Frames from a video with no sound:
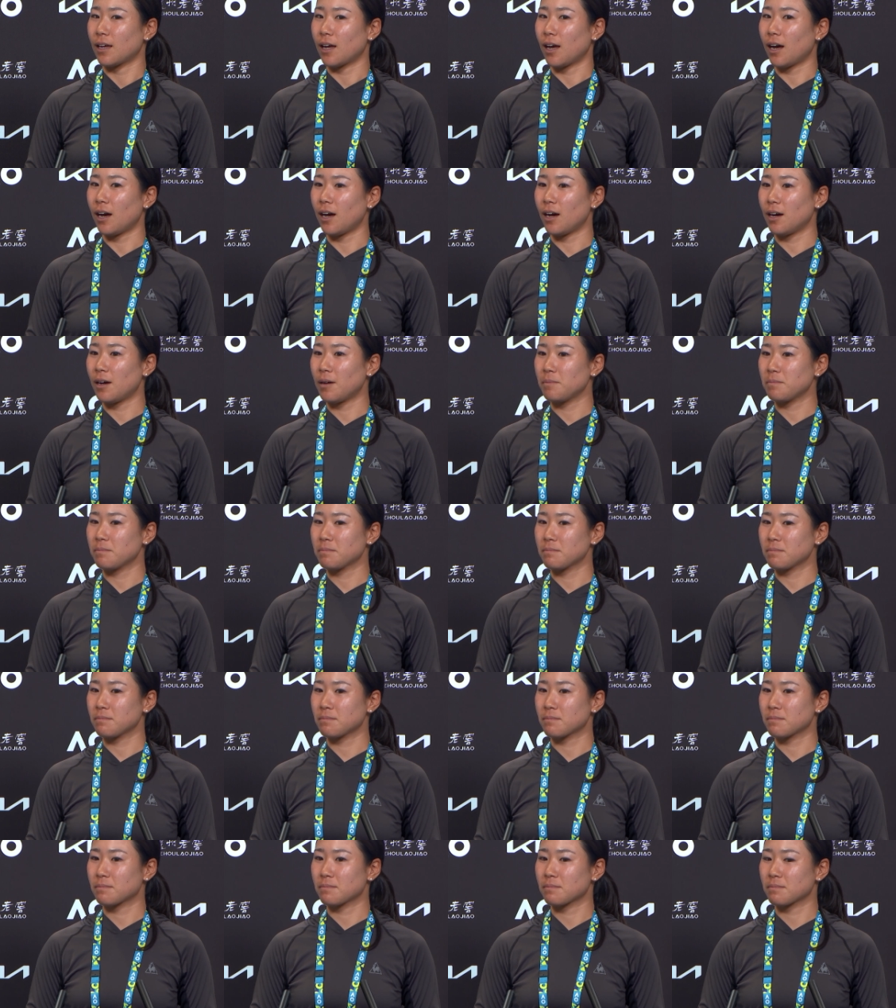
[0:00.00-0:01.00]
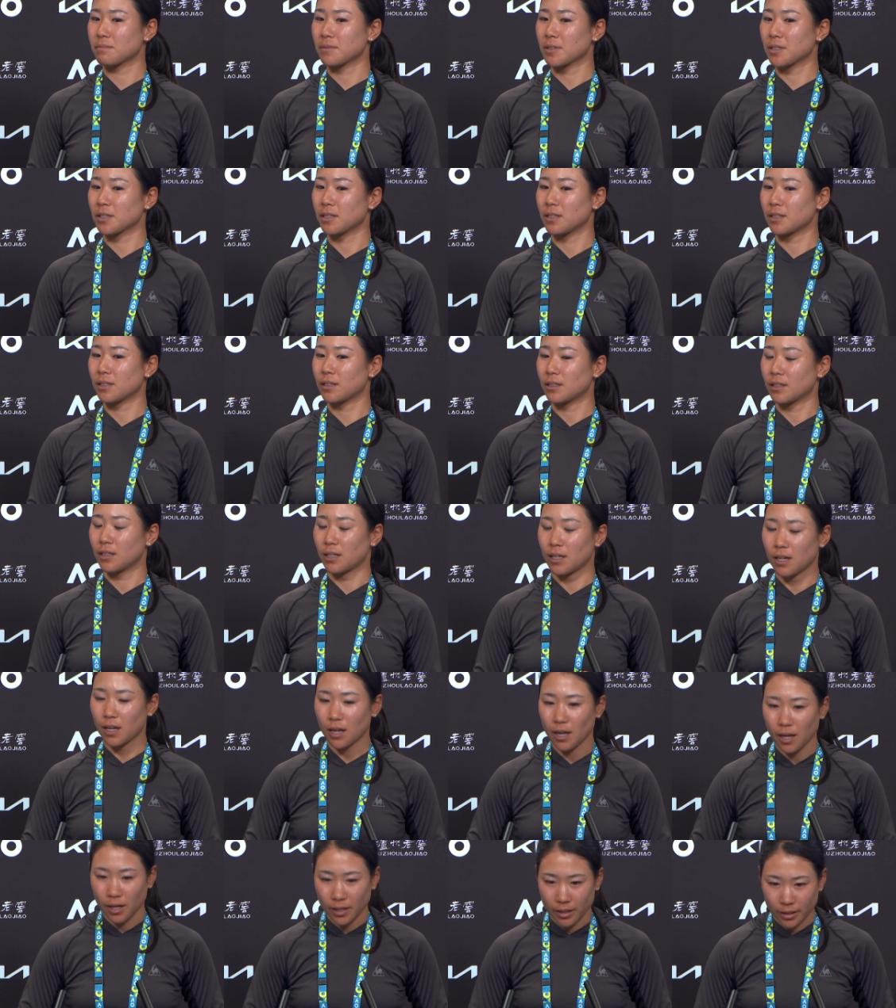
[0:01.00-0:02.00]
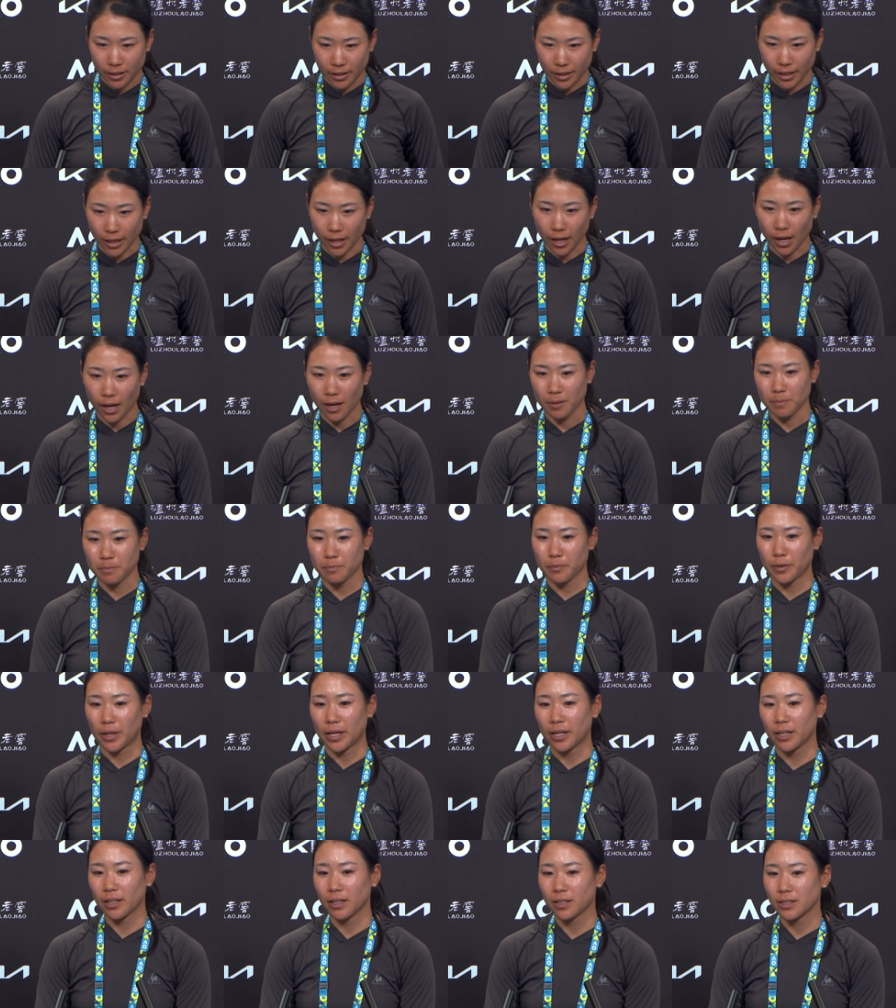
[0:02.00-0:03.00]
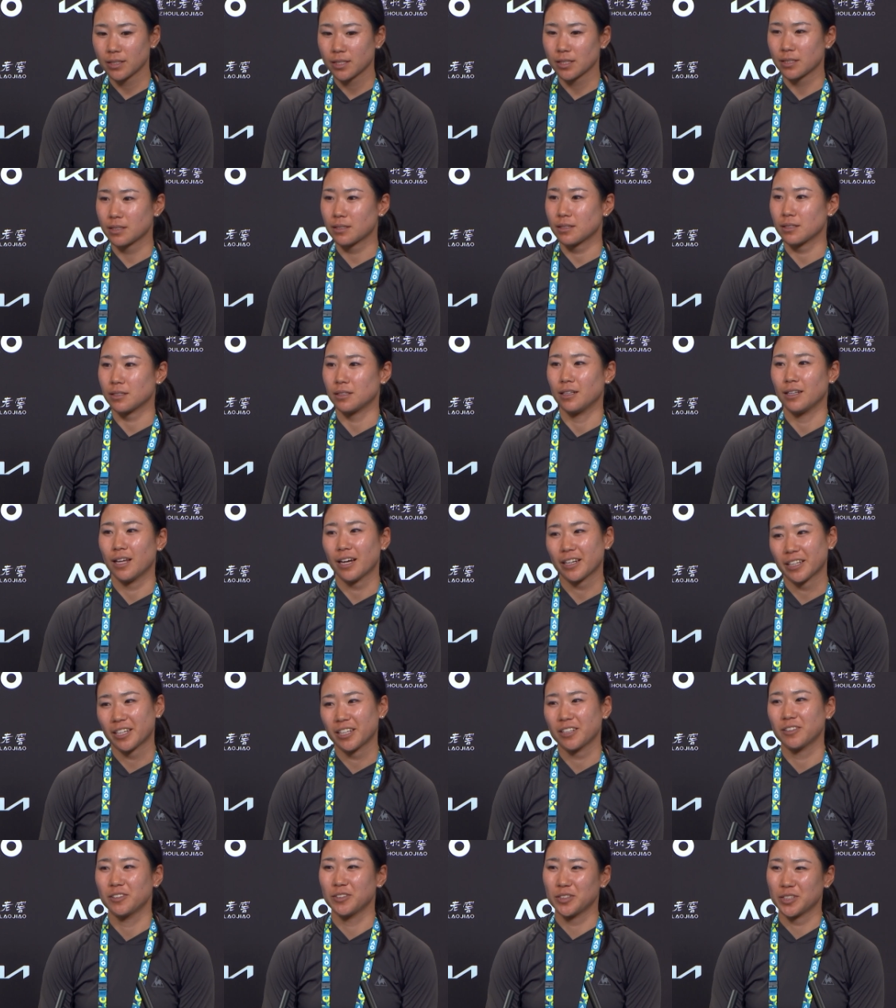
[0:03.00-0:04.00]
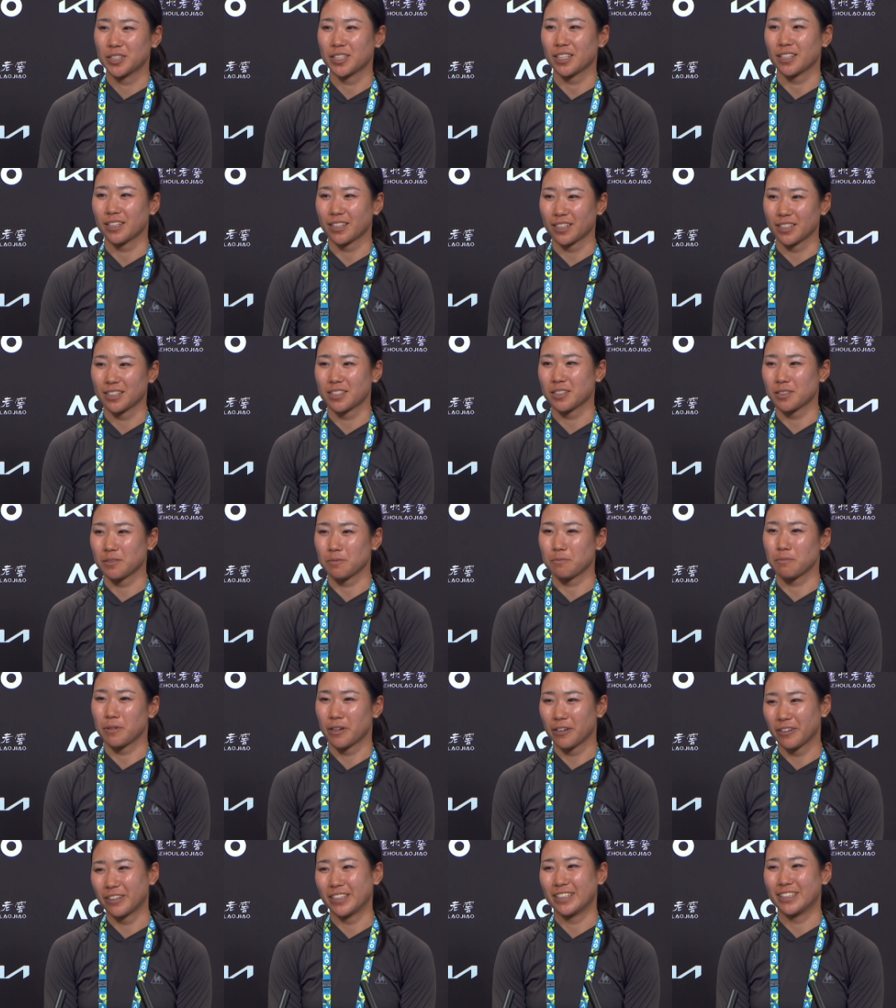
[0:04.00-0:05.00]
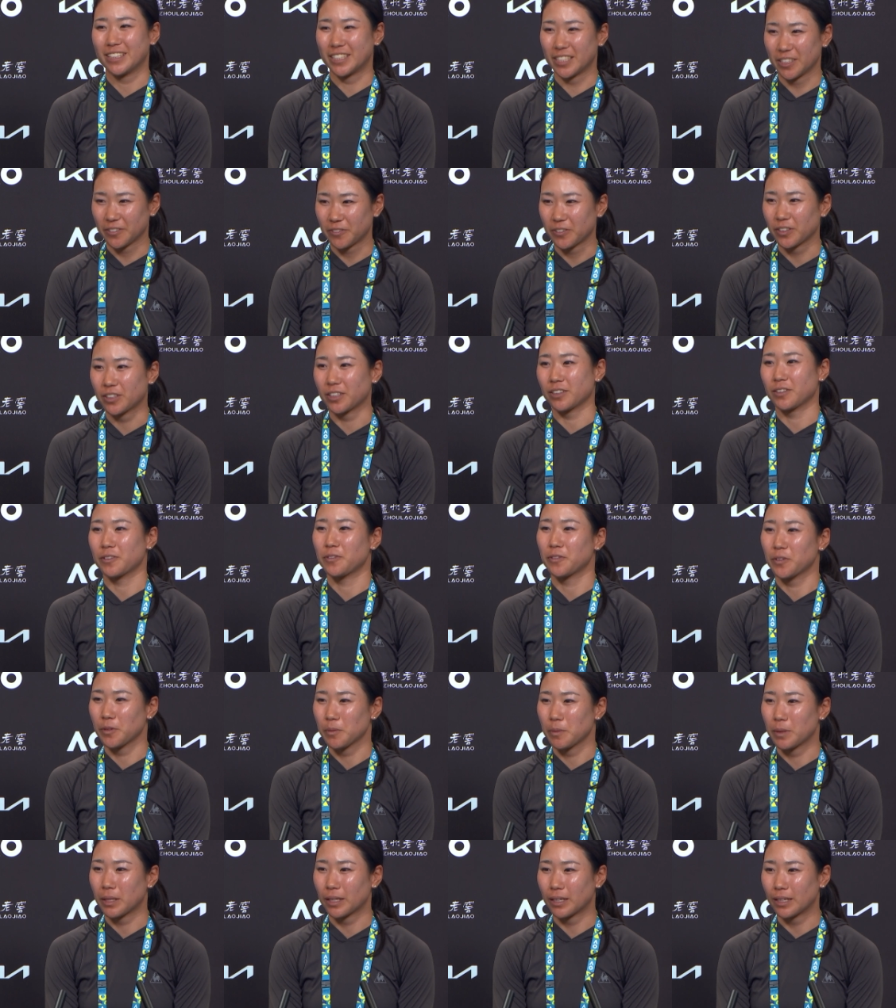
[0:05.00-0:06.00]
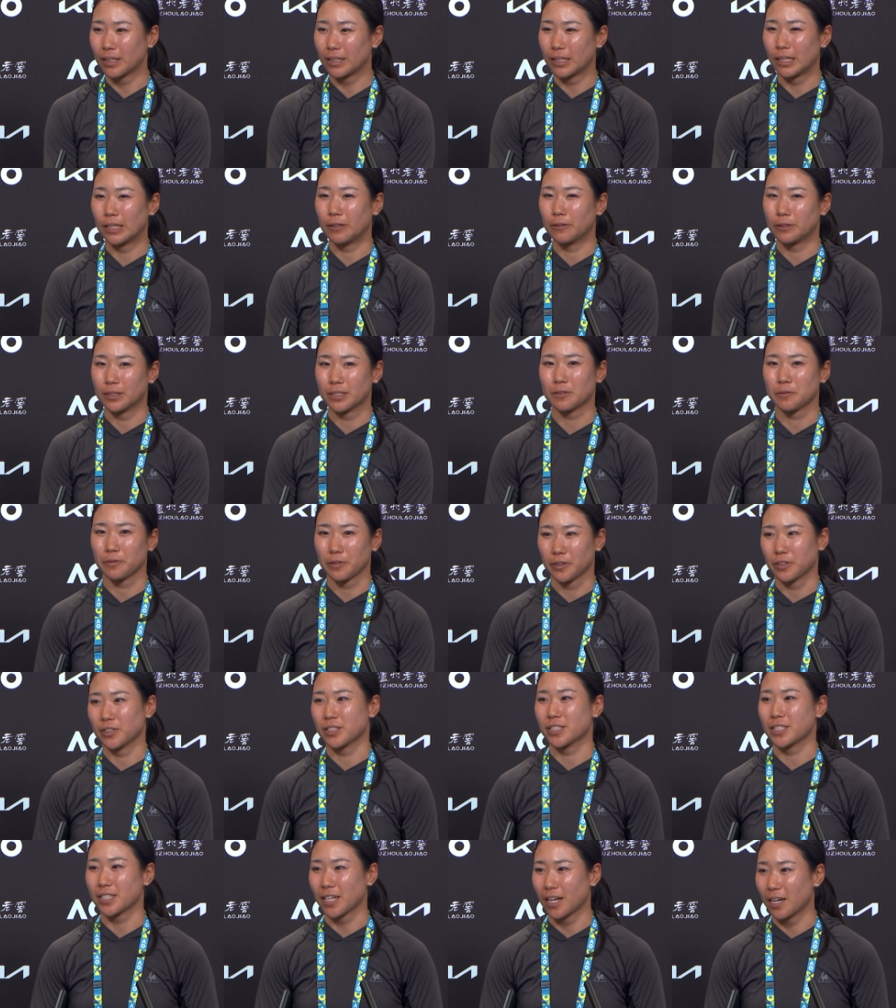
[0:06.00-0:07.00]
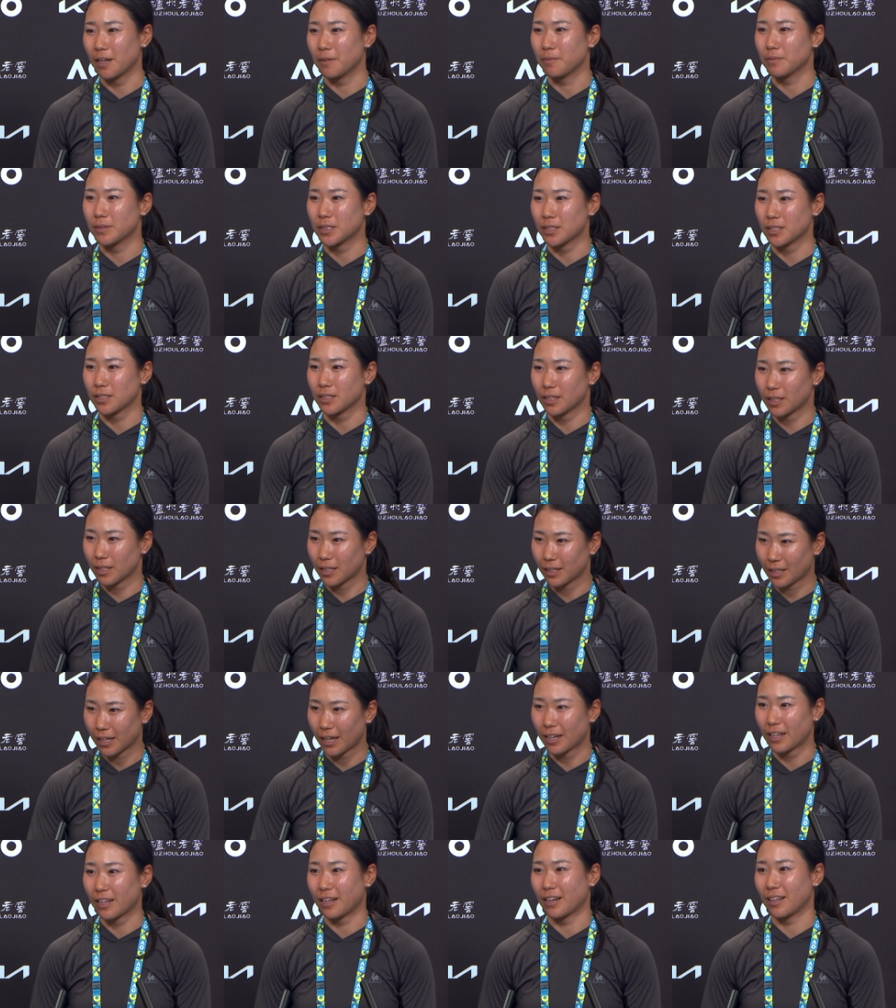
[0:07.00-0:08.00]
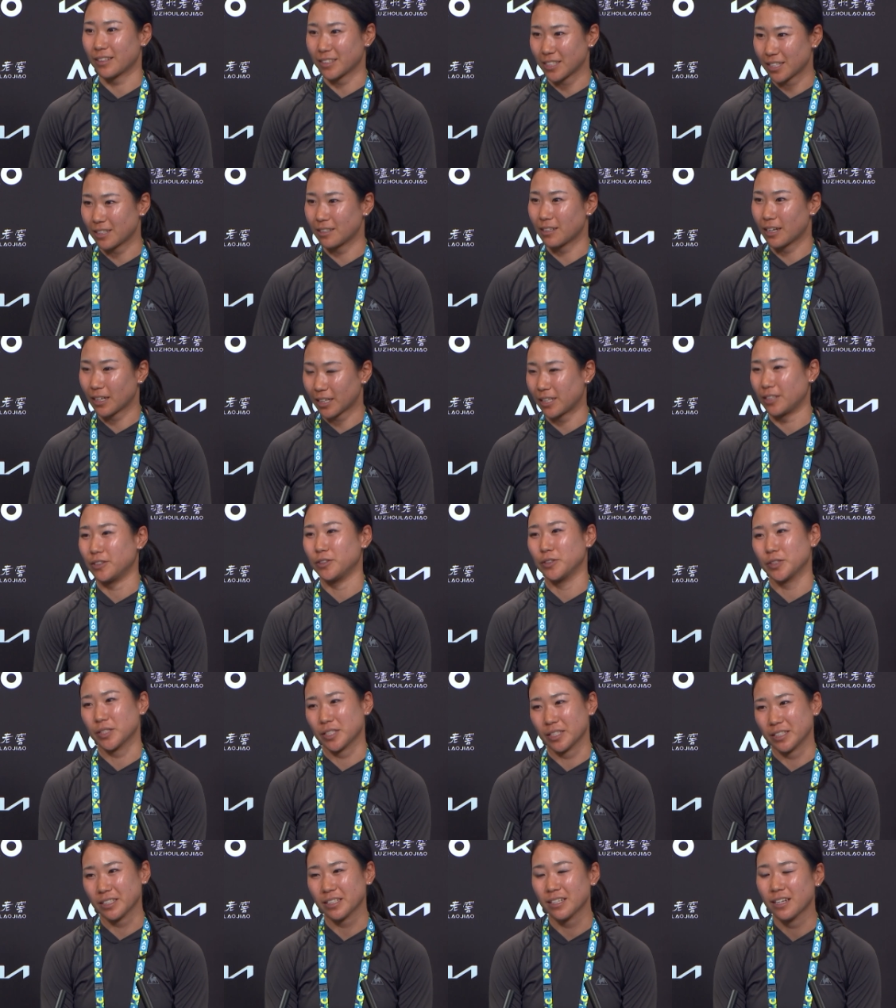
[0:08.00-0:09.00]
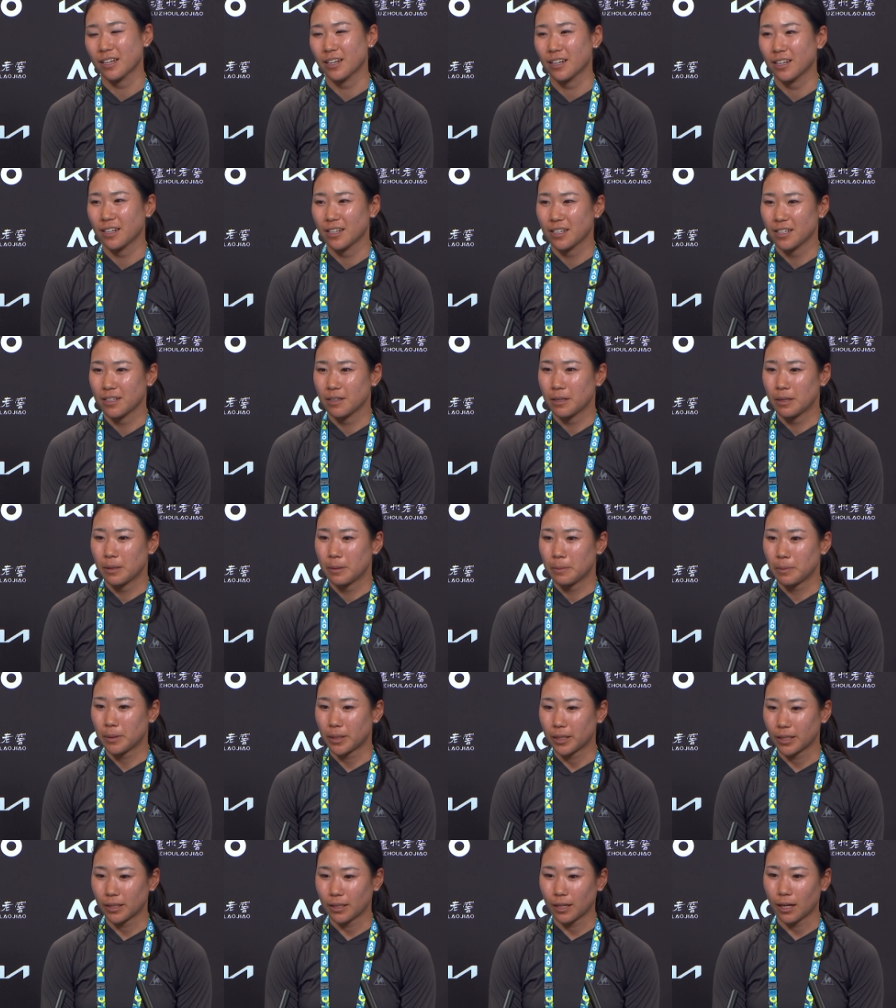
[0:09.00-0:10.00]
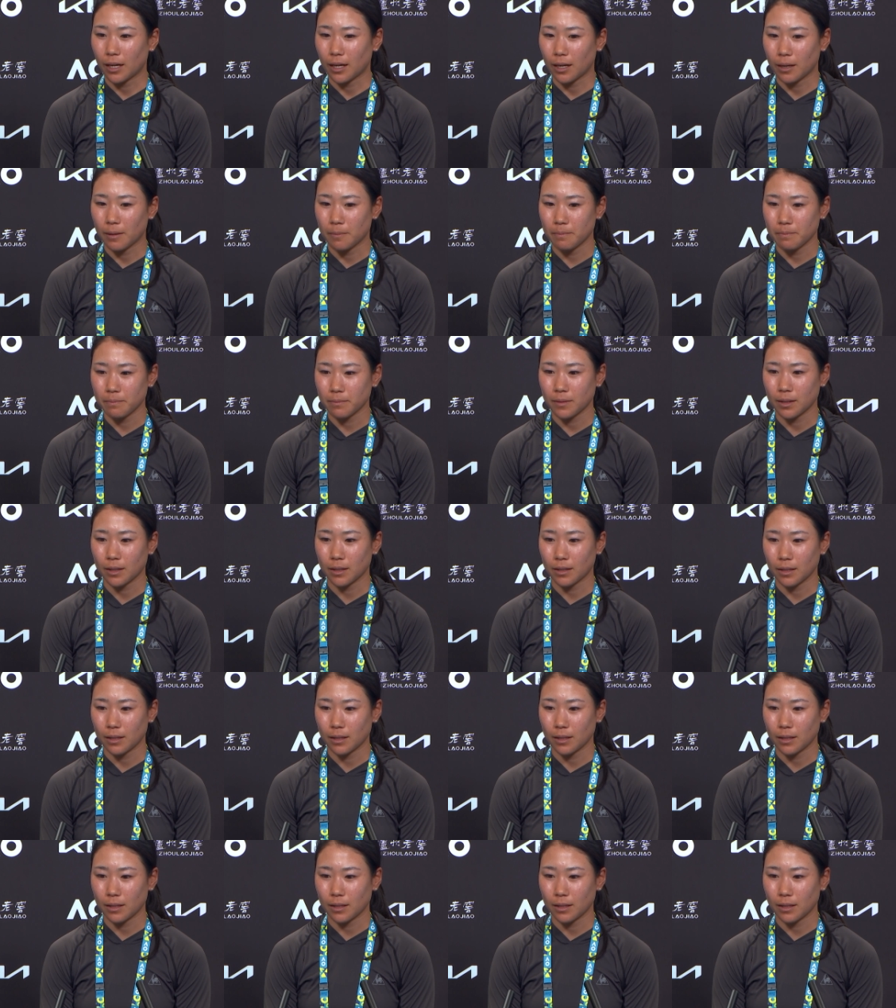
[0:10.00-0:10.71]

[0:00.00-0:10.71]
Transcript: Um, yeah, uh, playing as a lucky loser is very difficult for me. It, it, was first time to get in as a lucky loser, but um,